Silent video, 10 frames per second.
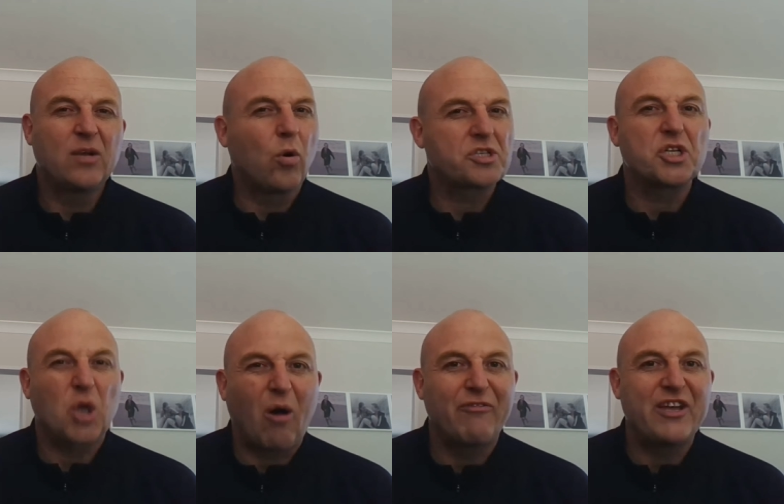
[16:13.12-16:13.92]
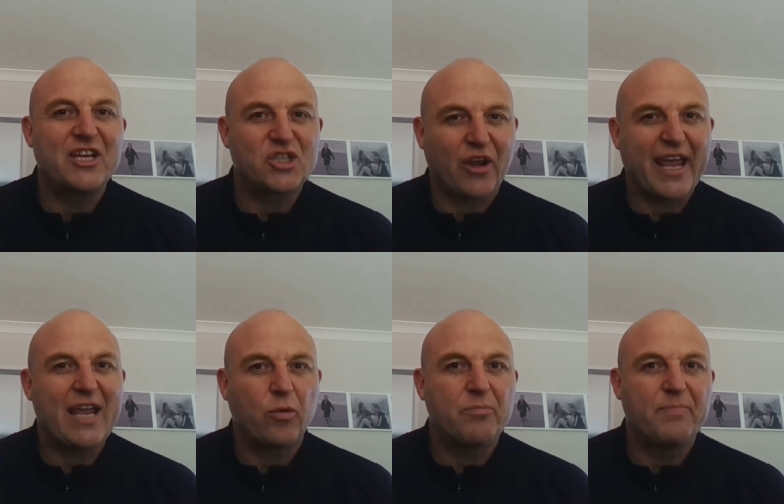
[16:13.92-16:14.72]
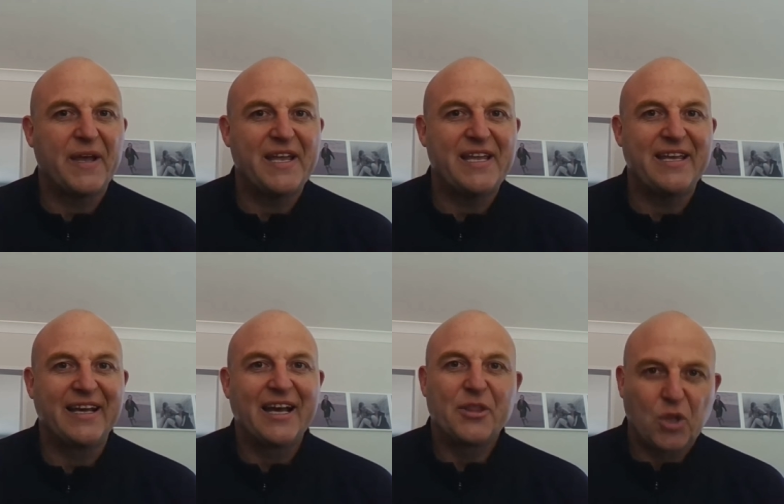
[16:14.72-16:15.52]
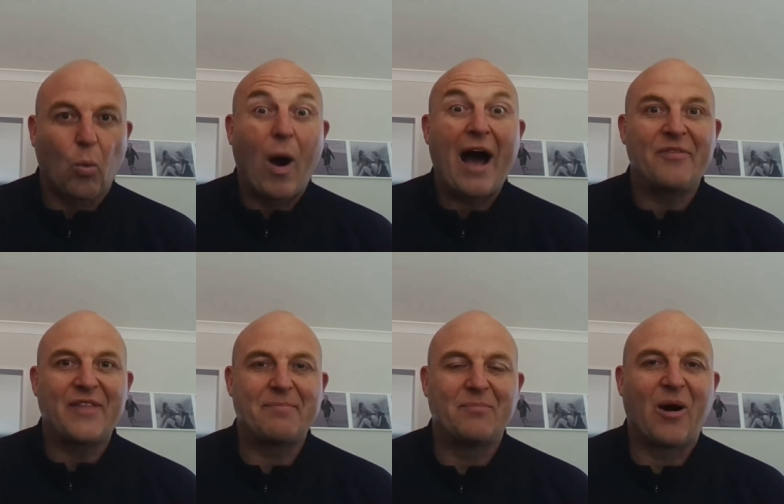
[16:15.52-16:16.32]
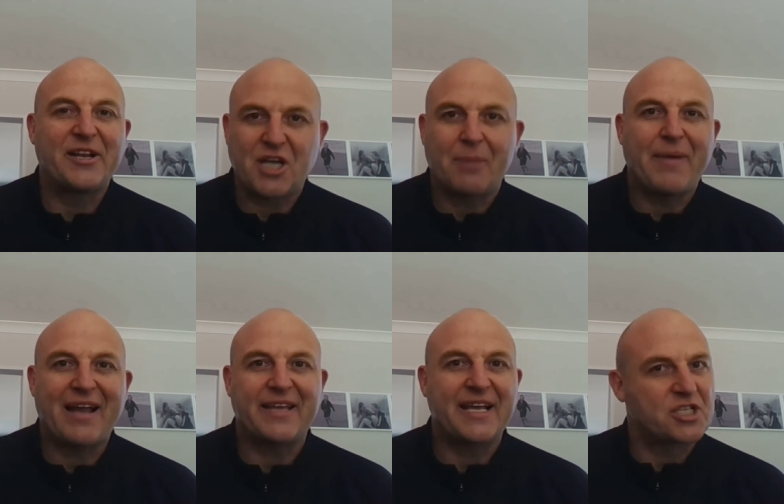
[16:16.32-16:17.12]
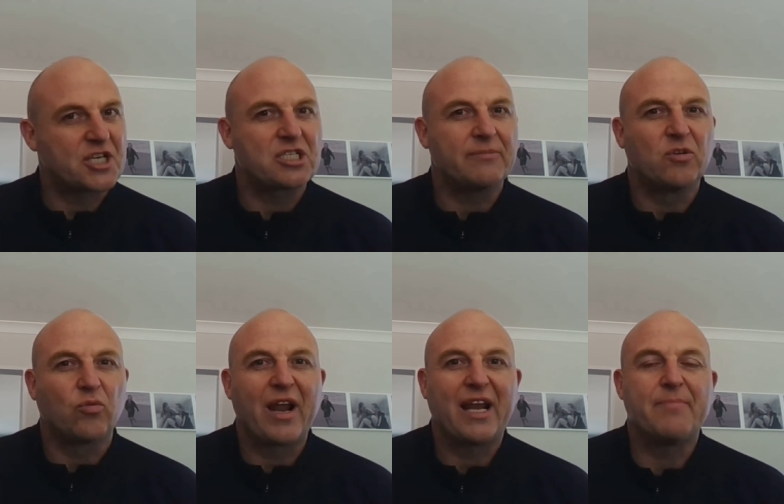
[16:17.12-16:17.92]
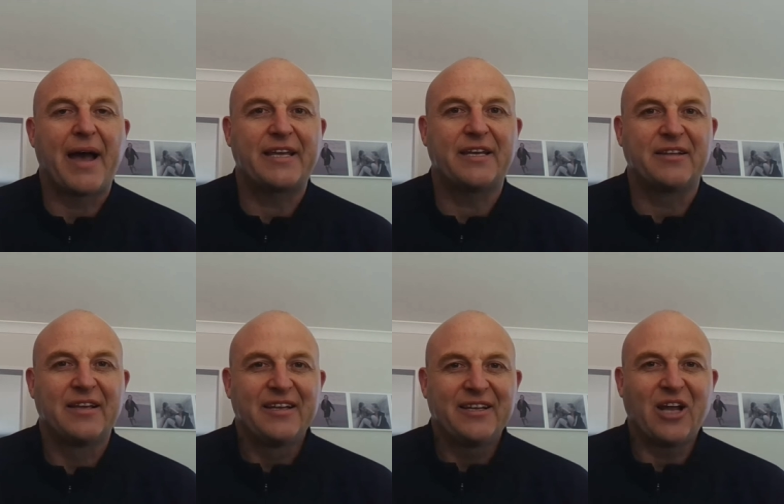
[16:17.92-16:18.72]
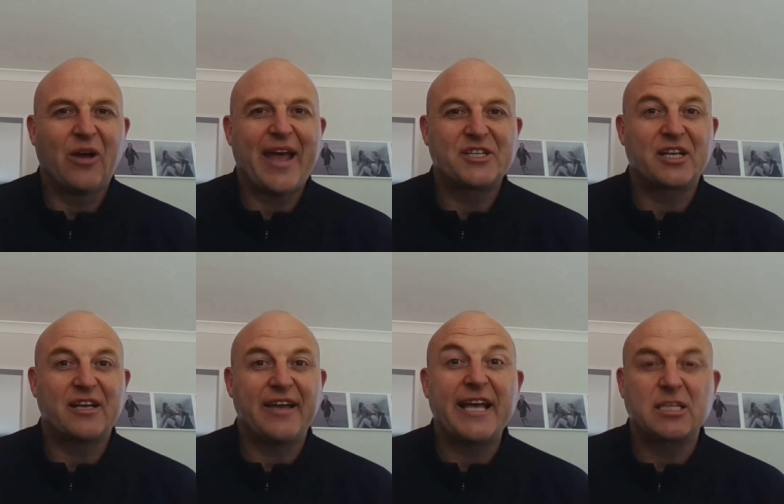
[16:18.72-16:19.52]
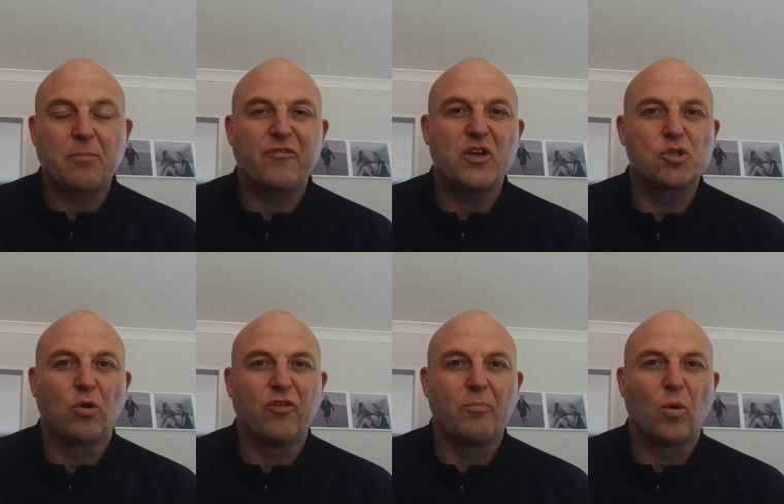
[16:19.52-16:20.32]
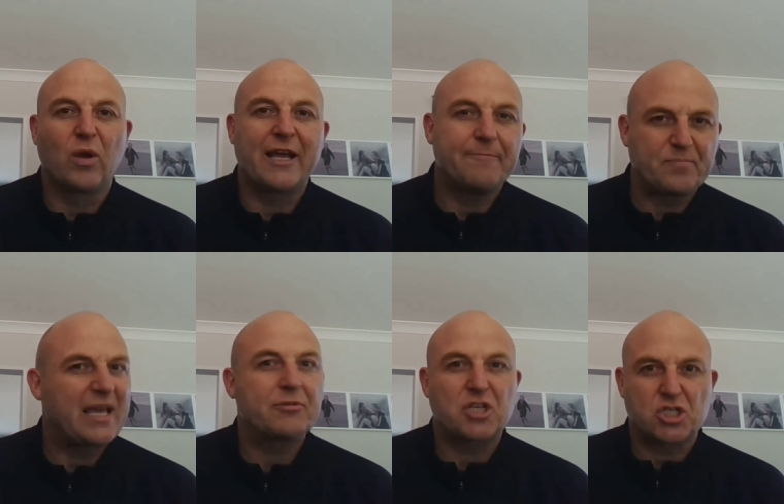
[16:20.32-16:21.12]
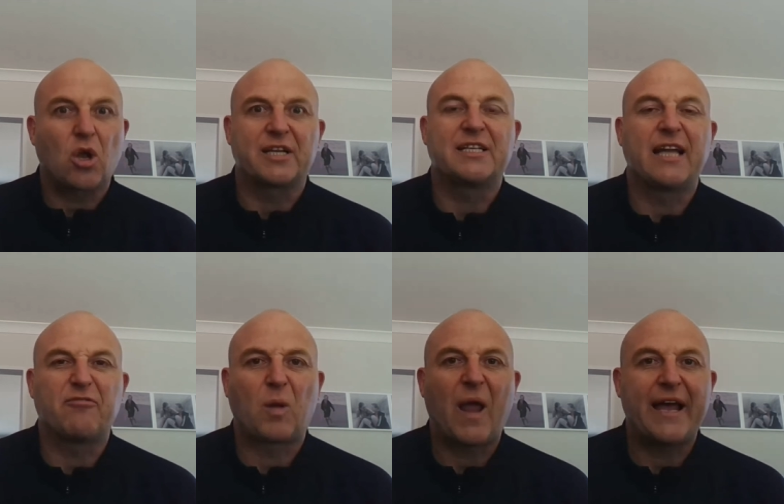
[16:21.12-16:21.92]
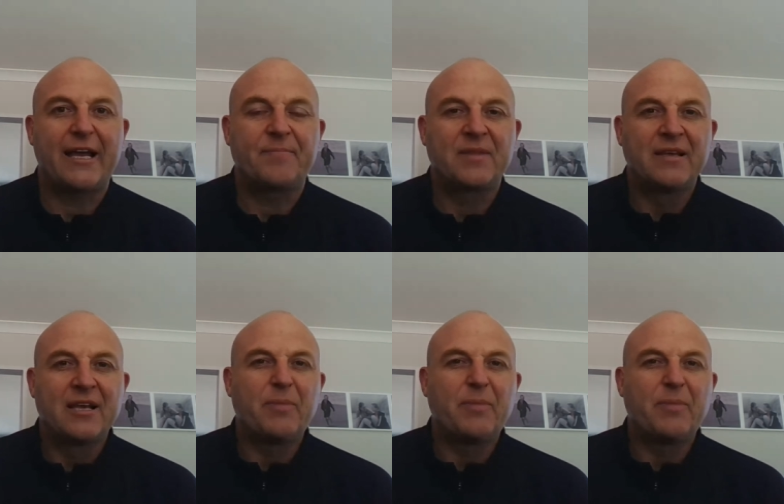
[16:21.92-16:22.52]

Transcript: it wasn't obvious that he would be the one that might jump out of that system and really make it, you know, as a as a professional footballer. He was a solid enough player